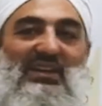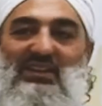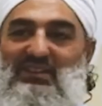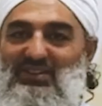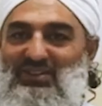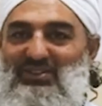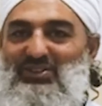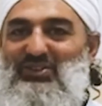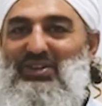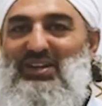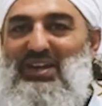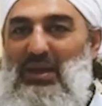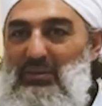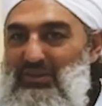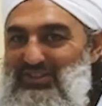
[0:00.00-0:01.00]
you know, you're not
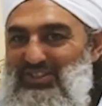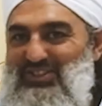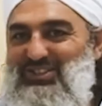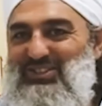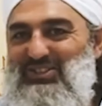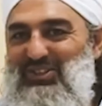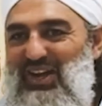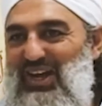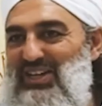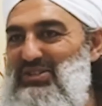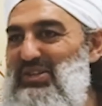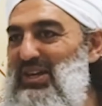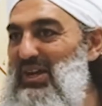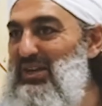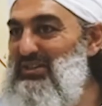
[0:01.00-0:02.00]
coming just to do Hajj. You're
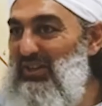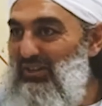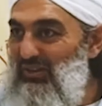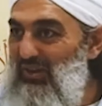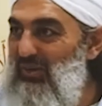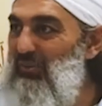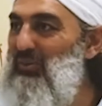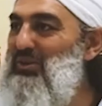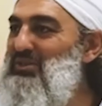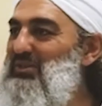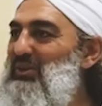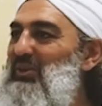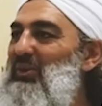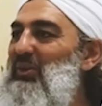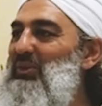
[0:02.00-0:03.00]
coming because Allah wants to
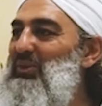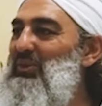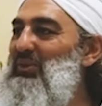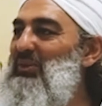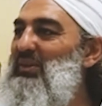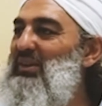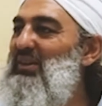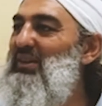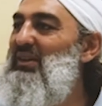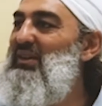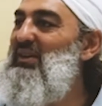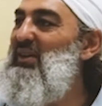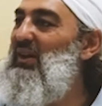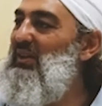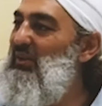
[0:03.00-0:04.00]
call you.
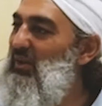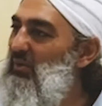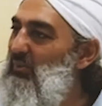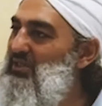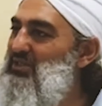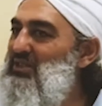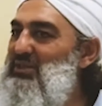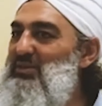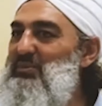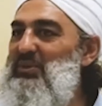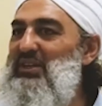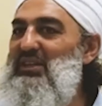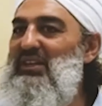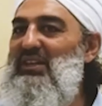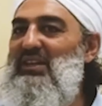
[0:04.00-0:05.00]
Allah wants you to
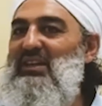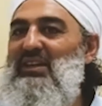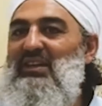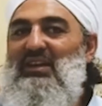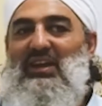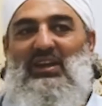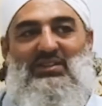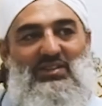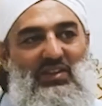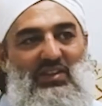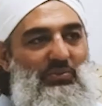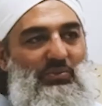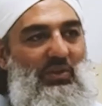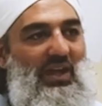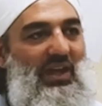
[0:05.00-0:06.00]
be there. And so
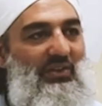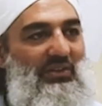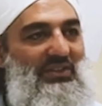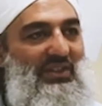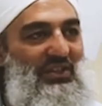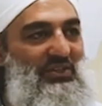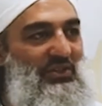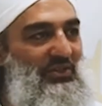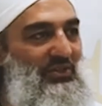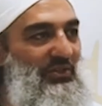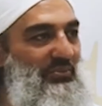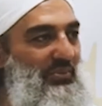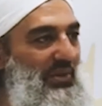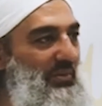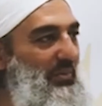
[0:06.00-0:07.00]
that's why our intention
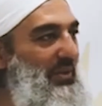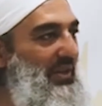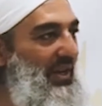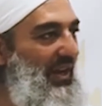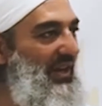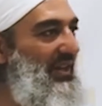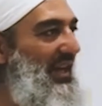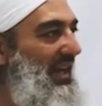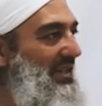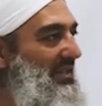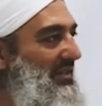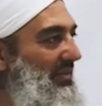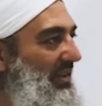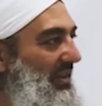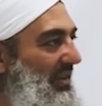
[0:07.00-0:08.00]
should be when we go to the house
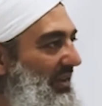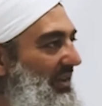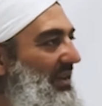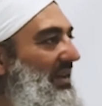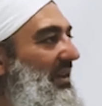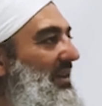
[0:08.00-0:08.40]
of Allah,